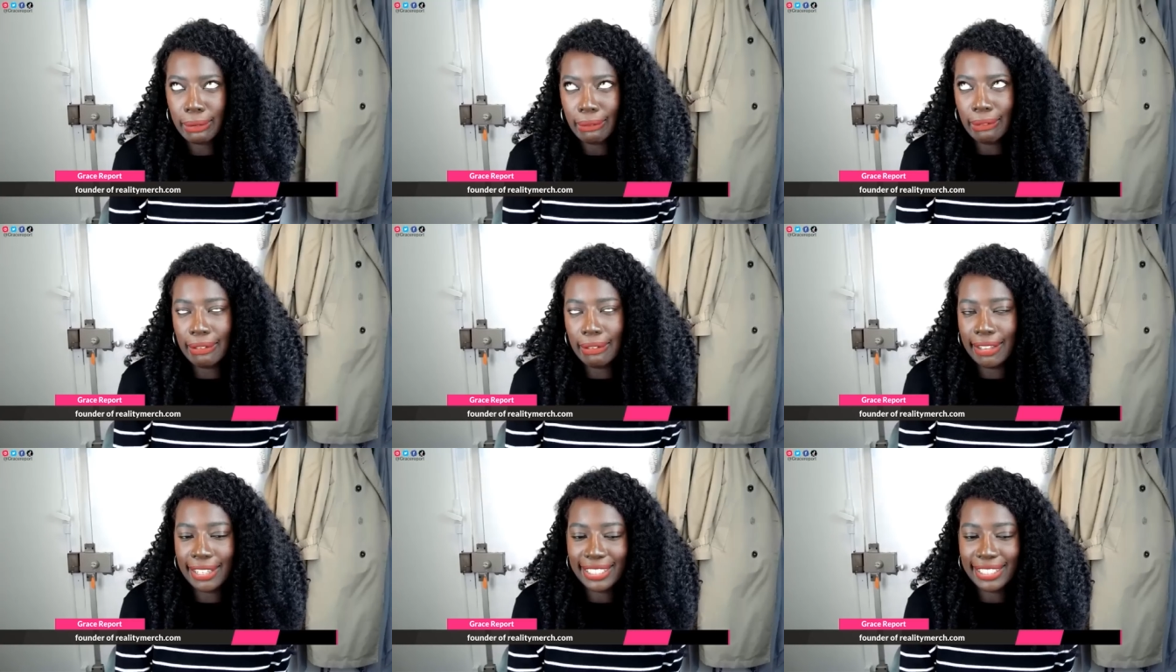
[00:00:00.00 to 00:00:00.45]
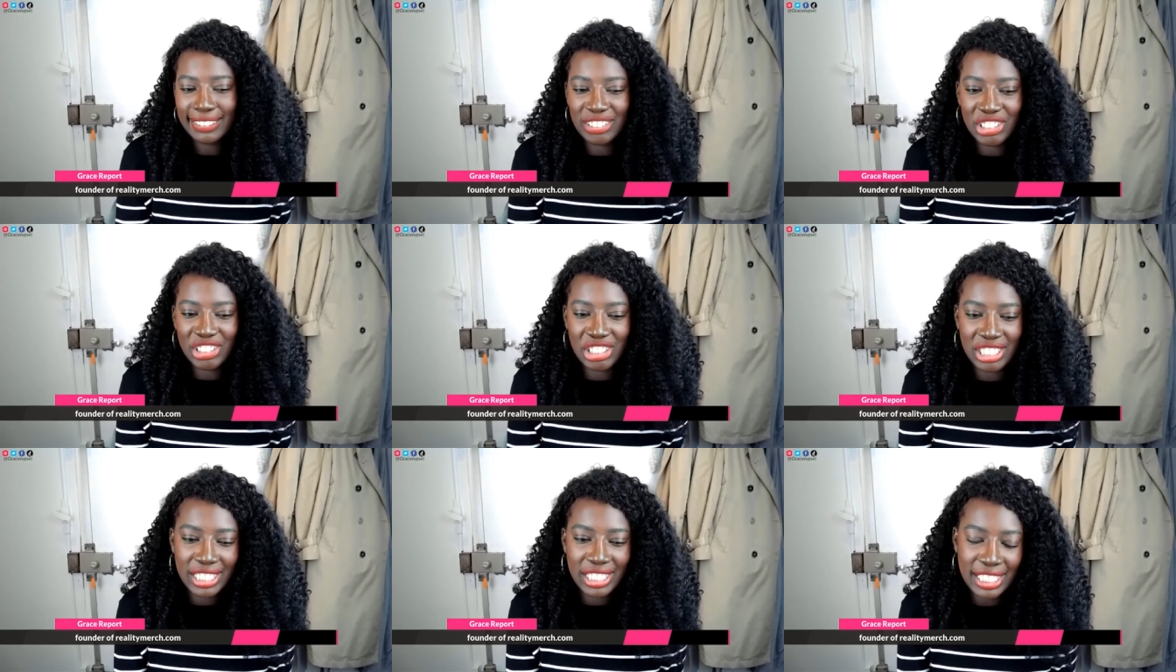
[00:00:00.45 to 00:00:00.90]
Ugh,
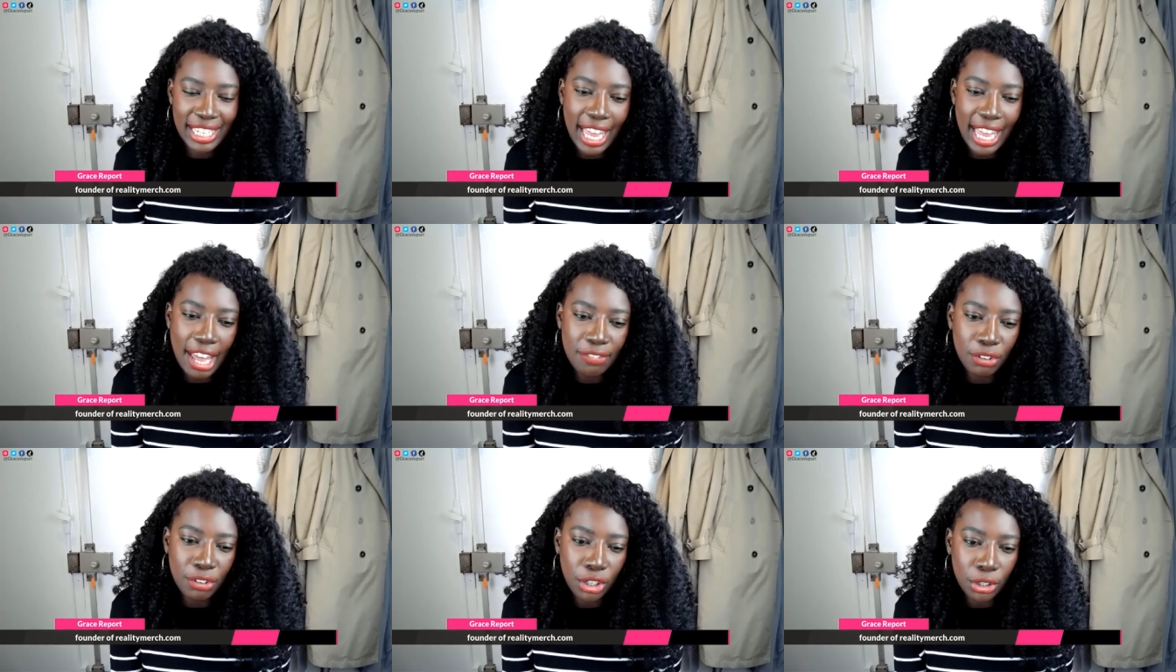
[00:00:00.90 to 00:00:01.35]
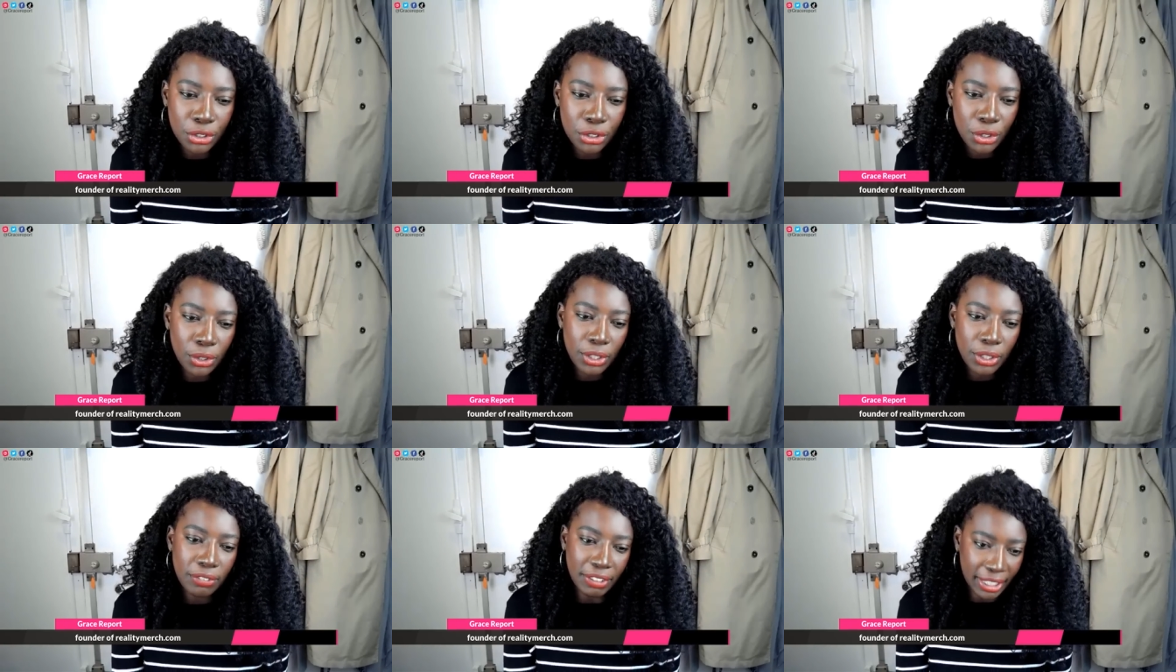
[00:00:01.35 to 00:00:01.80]
GTFO, you
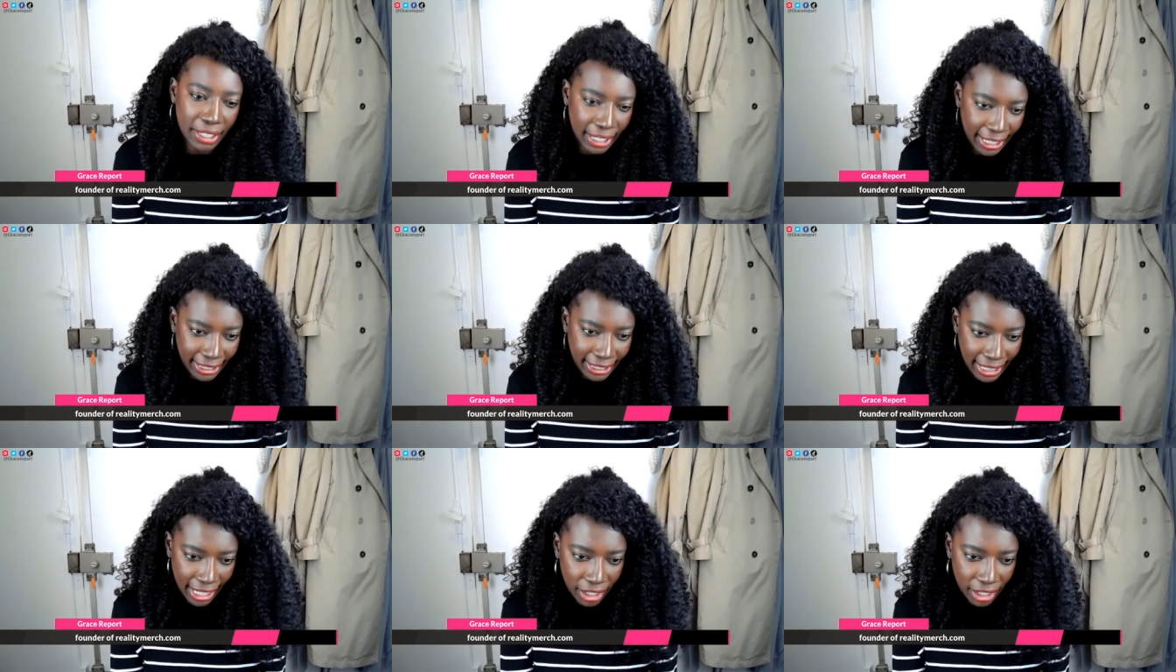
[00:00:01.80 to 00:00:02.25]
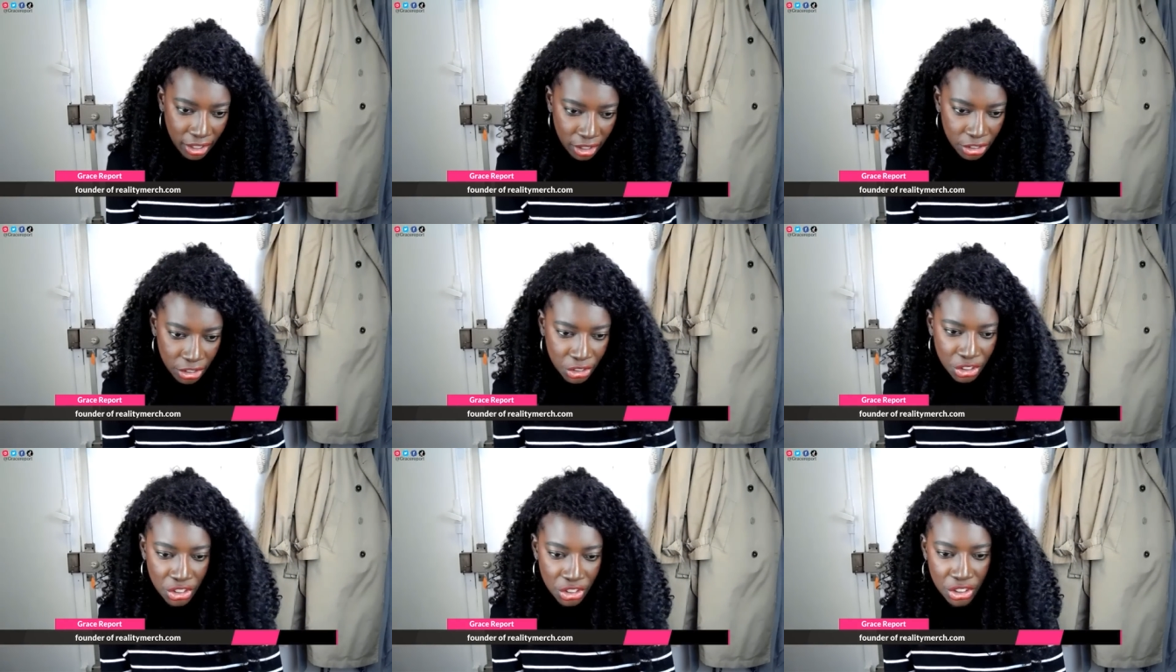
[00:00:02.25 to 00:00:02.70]
don't even like that girl.
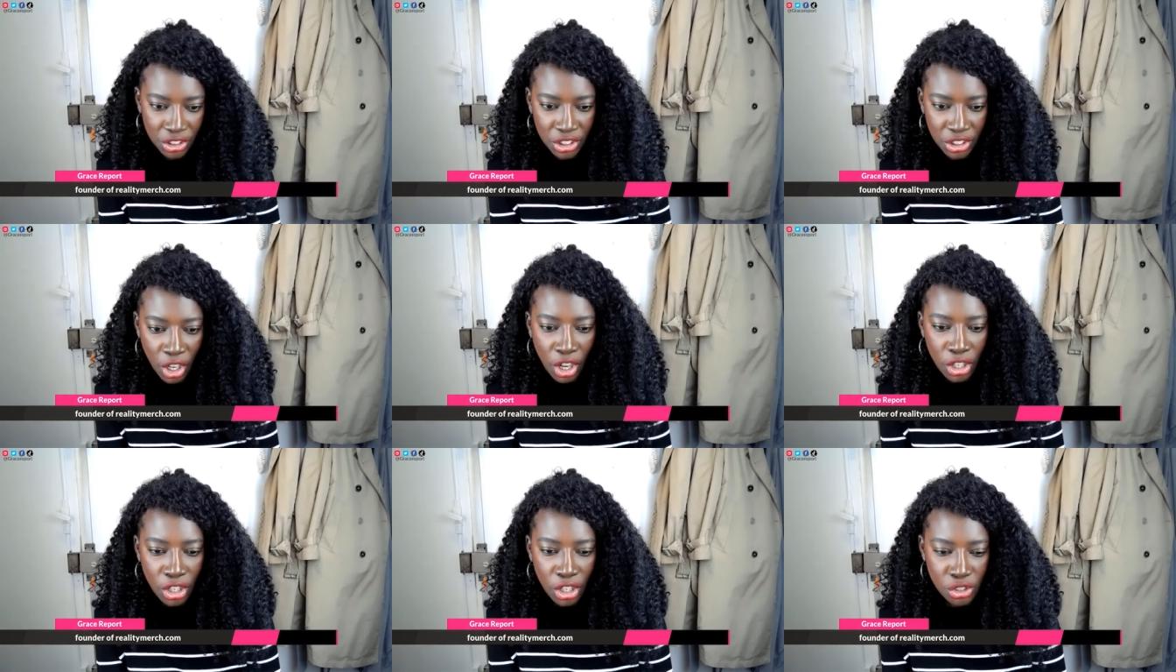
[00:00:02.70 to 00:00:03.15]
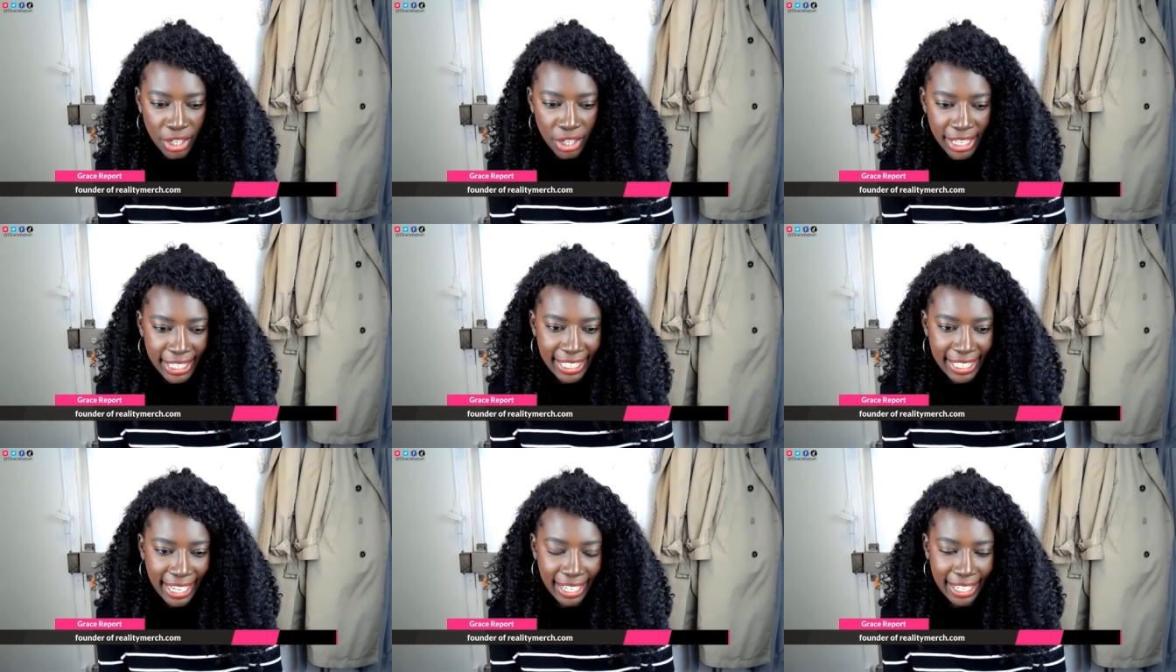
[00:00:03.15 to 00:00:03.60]
You're just trying to
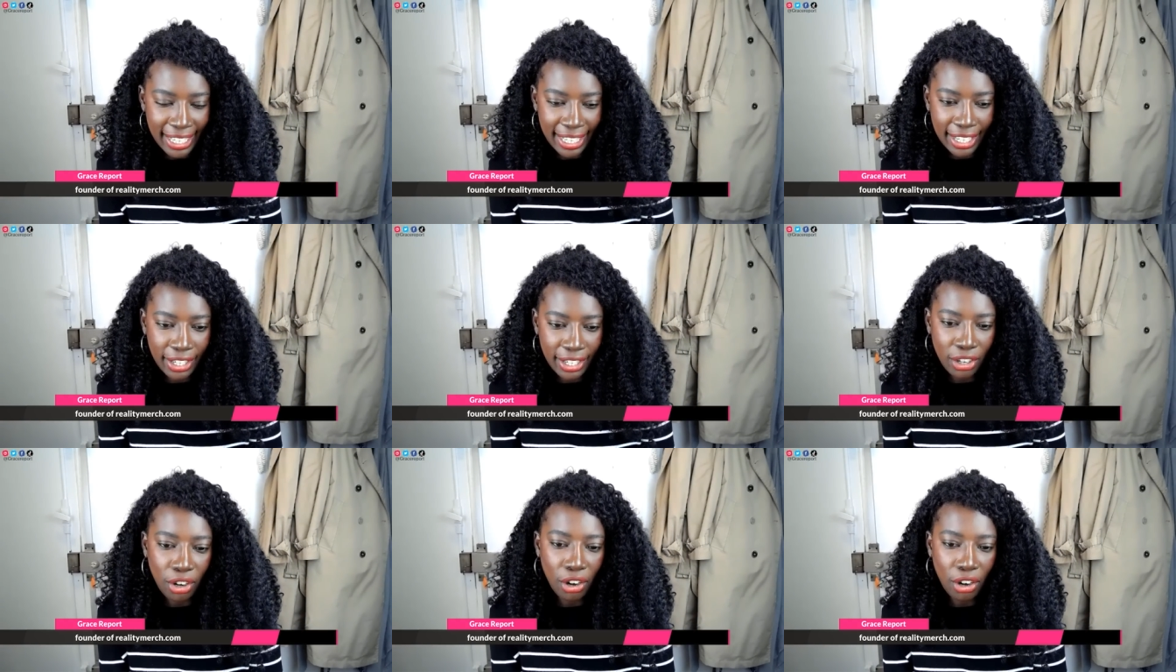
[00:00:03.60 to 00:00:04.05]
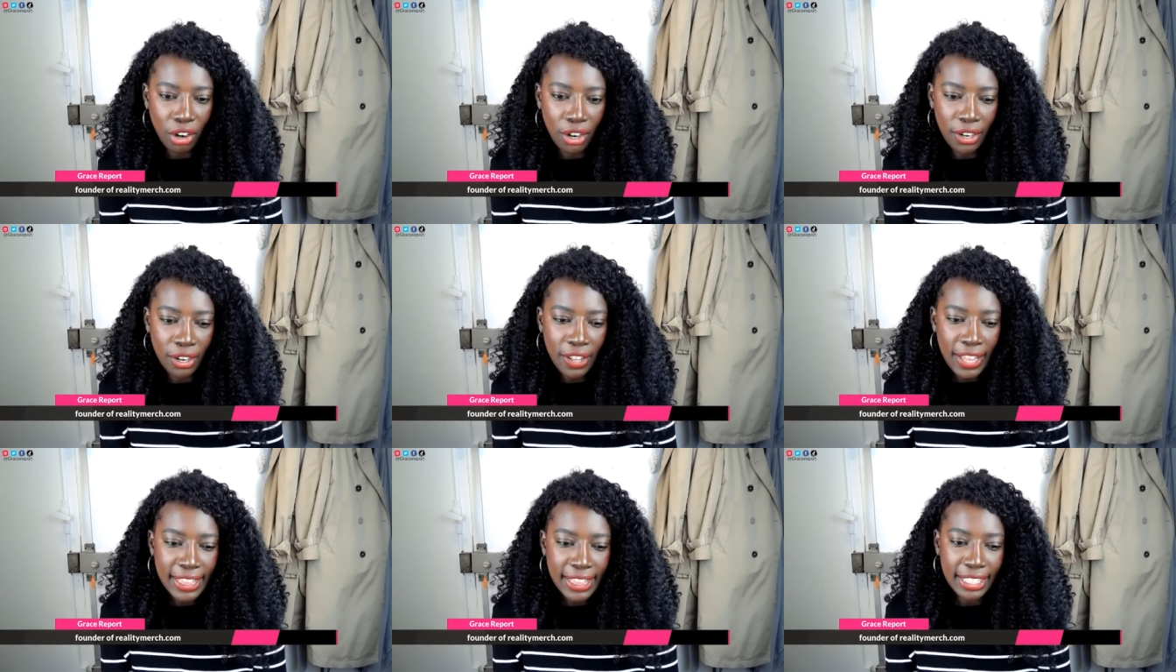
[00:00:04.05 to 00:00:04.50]
get in on
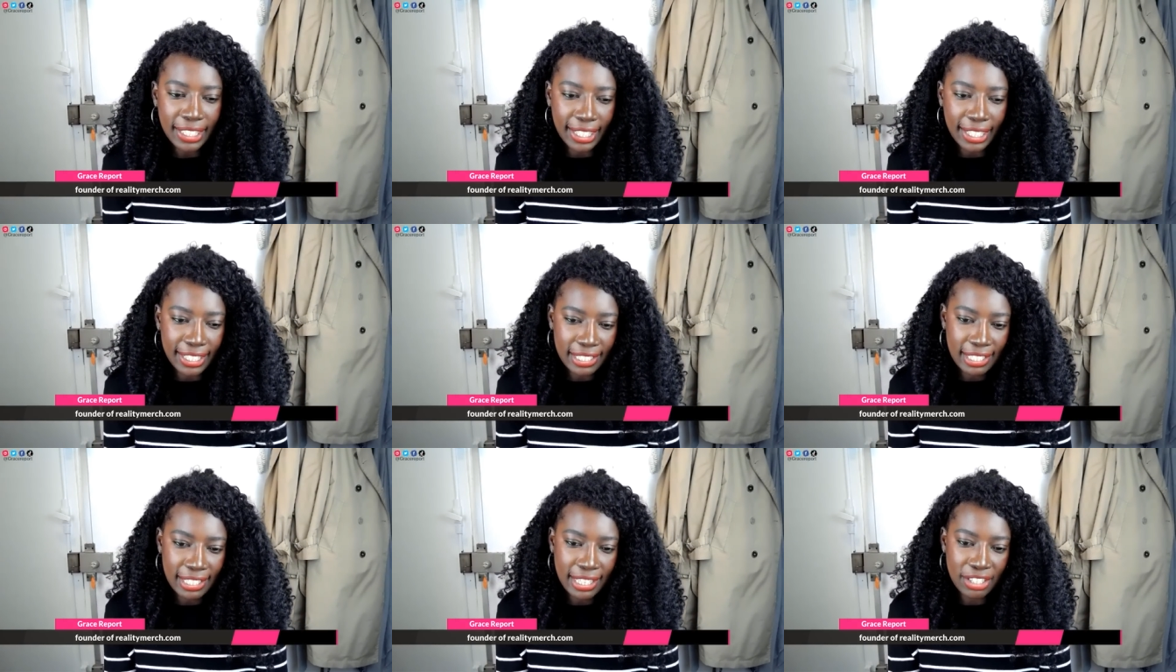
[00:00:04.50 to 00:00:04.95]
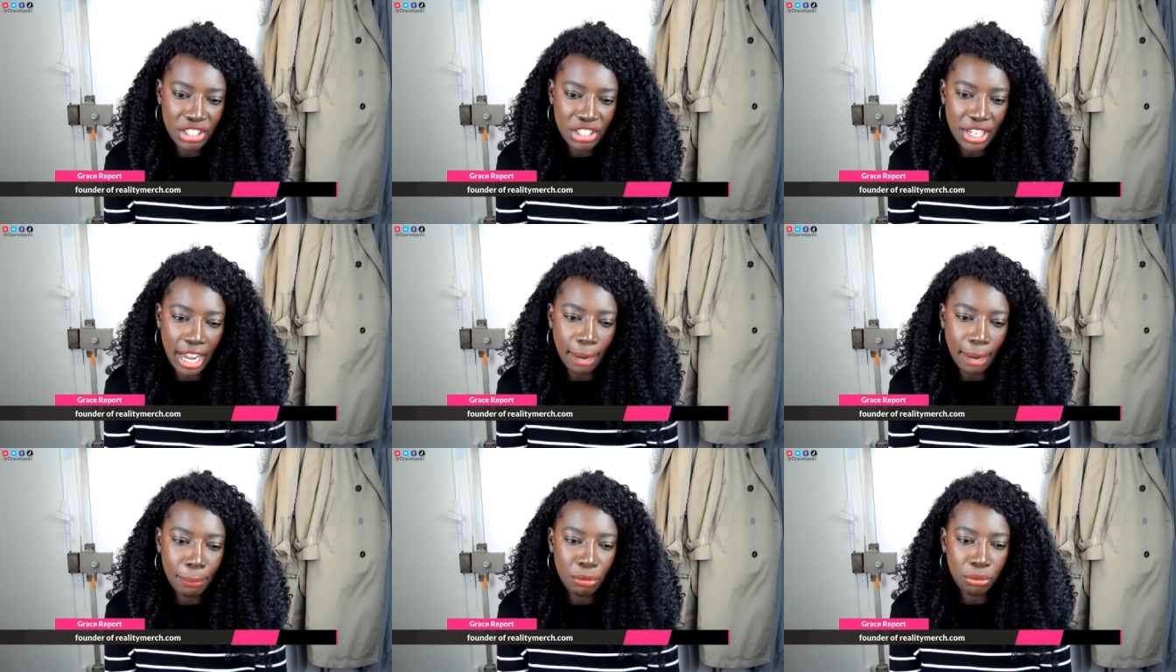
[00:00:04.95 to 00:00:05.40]
the legacy that she
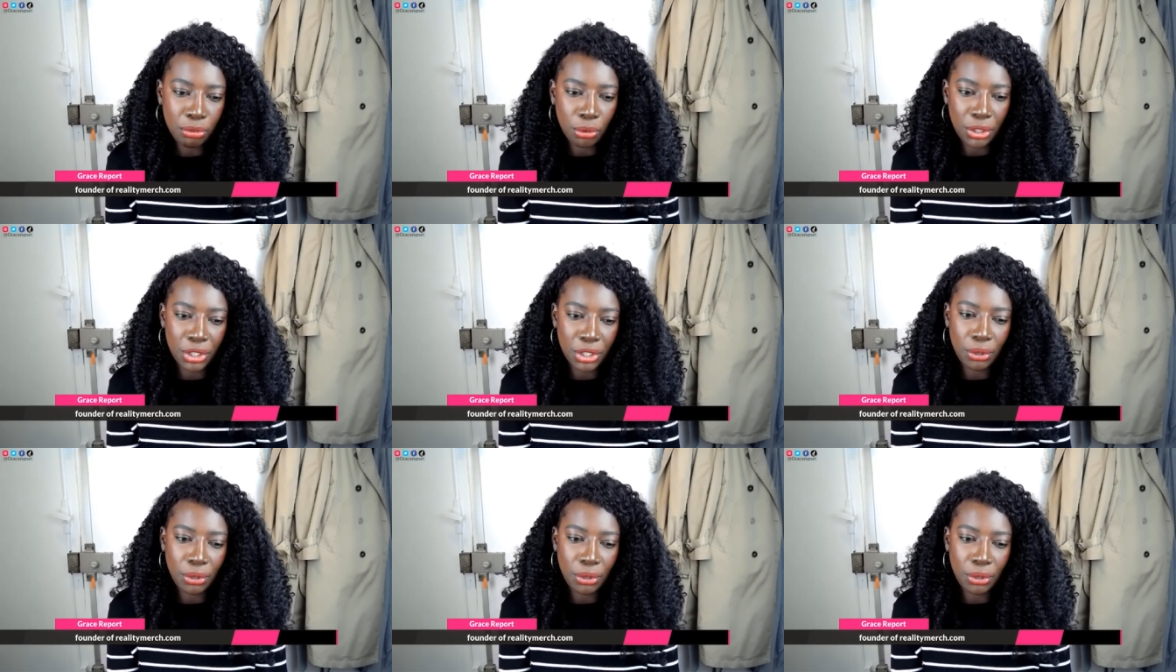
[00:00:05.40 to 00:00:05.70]
had before you.